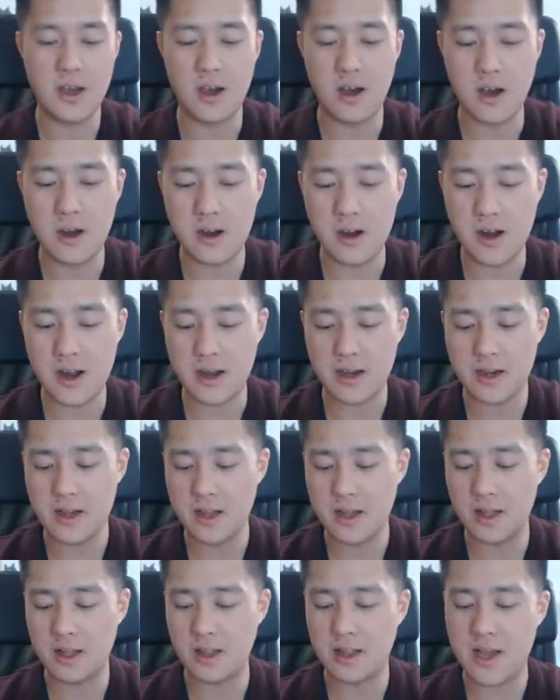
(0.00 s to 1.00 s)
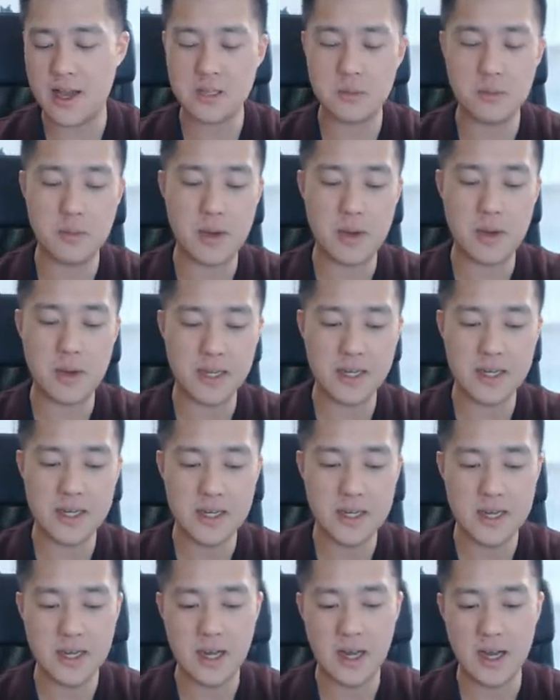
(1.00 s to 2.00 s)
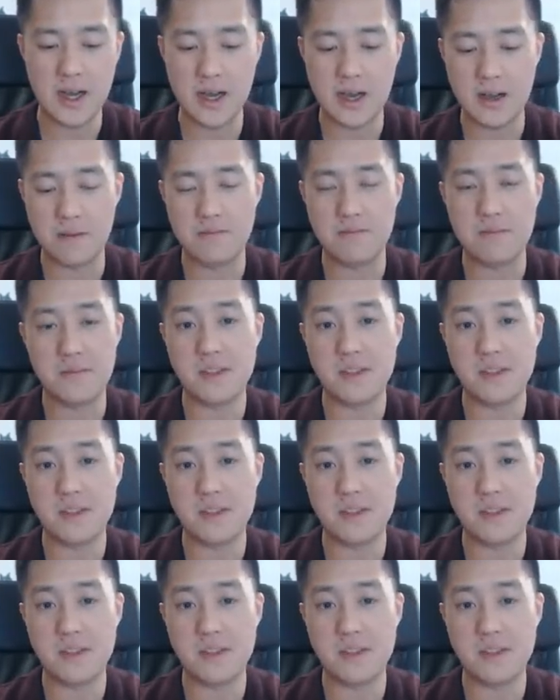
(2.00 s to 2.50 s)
All right, last pack. Um,